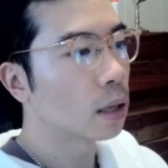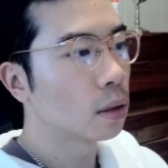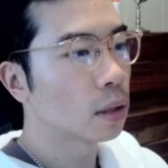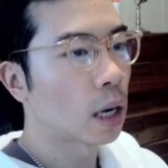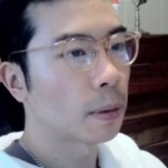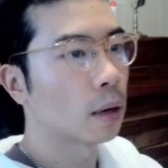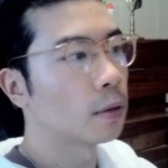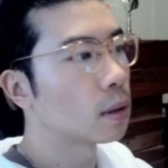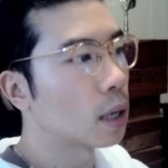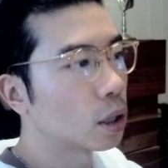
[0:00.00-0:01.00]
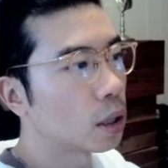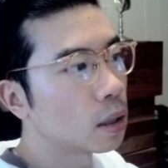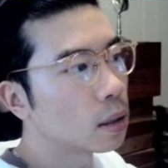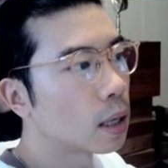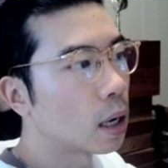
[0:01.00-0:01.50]
into the topic of
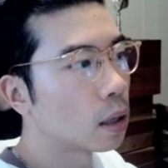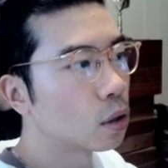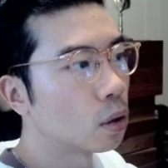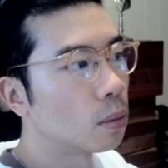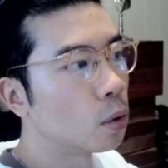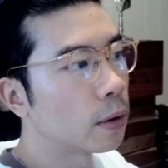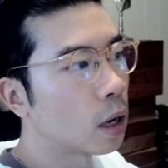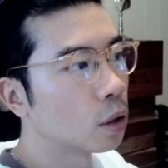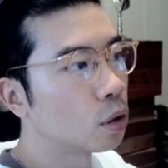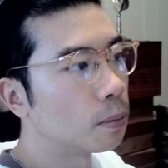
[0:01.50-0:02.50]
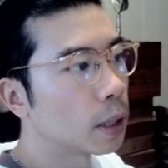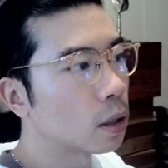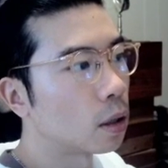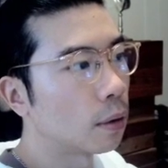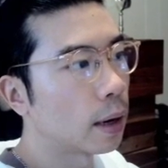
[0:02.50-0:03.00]
discussions. So moving on to
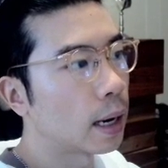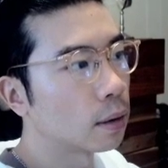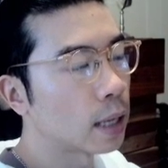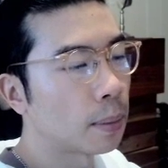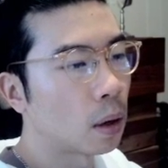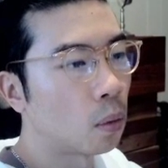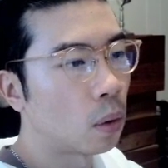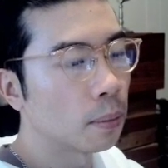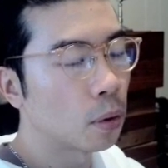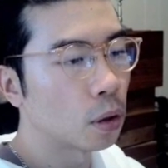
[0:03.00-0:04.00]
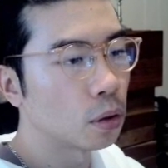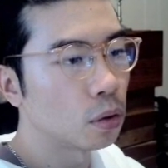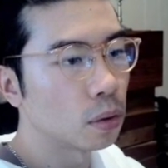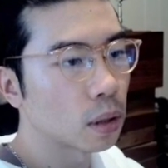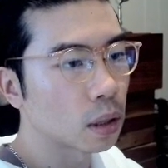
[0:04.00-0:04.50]
Bitcoin right now, down about
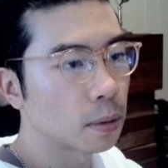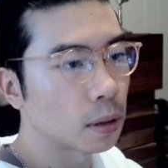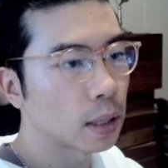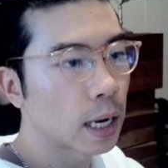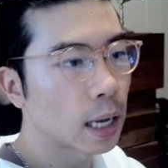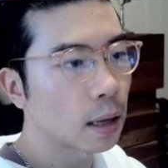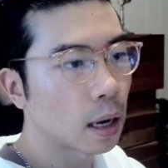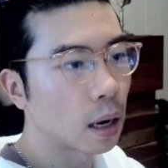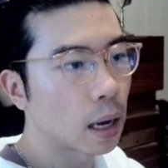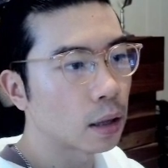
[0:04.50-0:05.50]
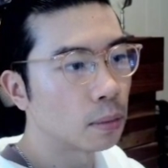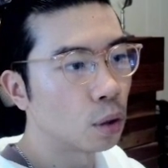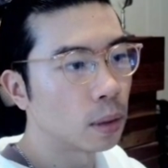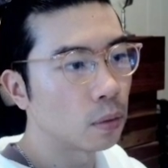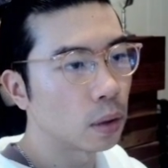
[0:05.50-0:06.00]
1.26%. At the
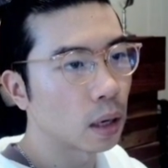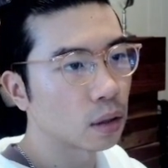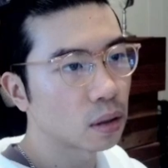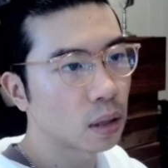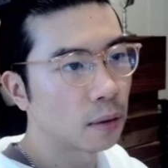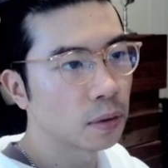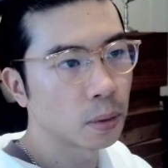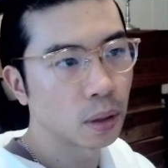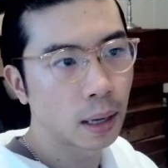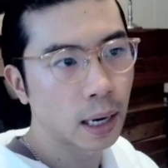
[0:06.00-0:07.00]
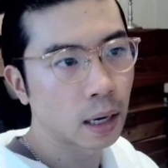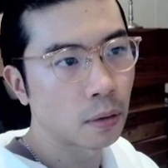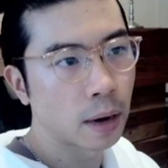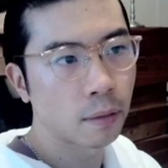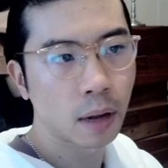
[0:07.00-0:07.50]
moment, we are just comfortable lying
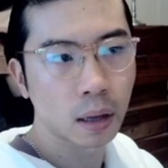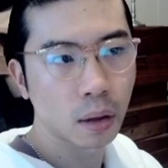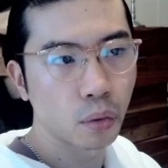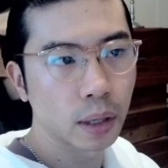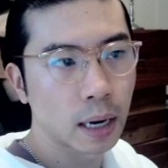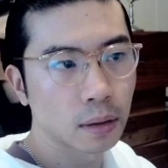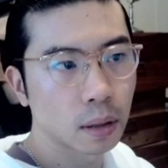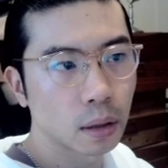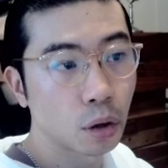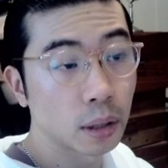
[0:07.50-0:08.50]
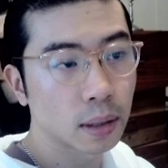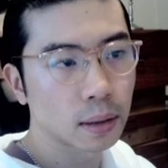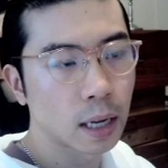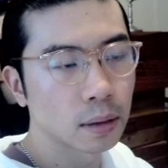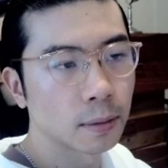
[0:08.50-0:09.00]
around like the
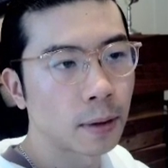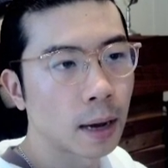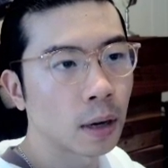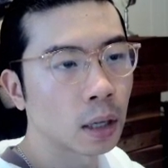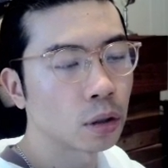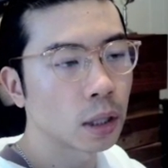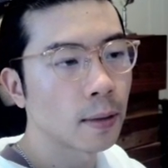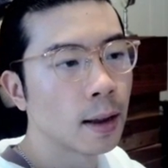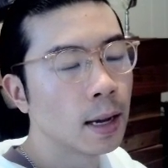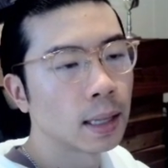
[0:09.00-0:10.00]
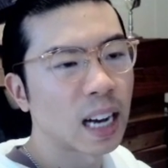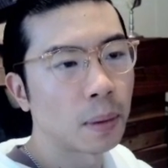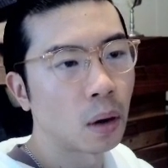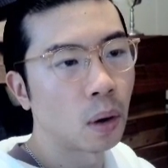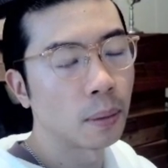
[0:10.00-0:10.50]
36,500, down
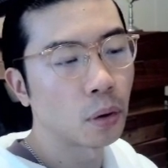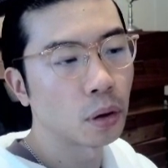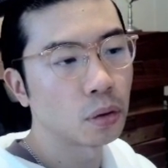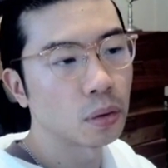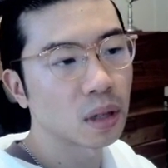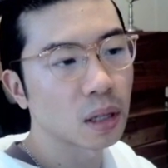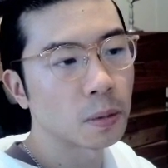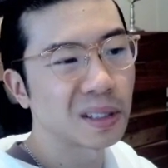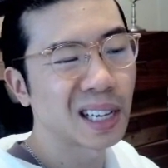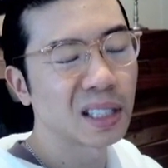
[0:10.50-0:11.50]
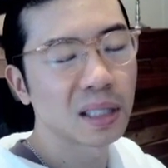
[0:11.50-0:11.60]
about 1.26%.